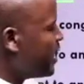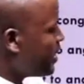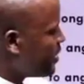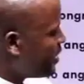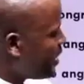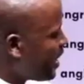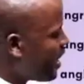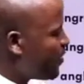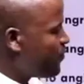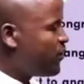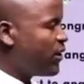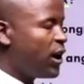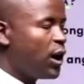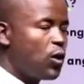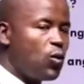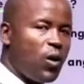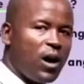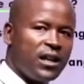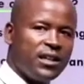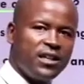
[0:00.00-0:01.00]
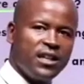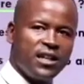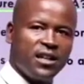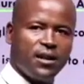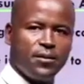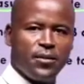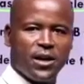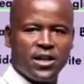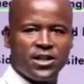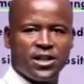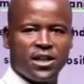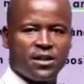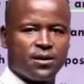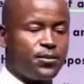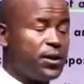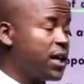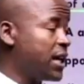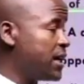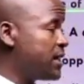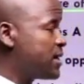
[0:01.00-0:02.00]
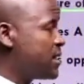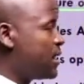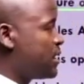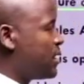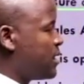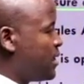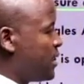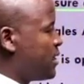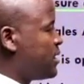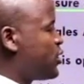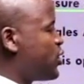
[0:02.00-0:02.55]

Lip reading: They have equal degree measures because the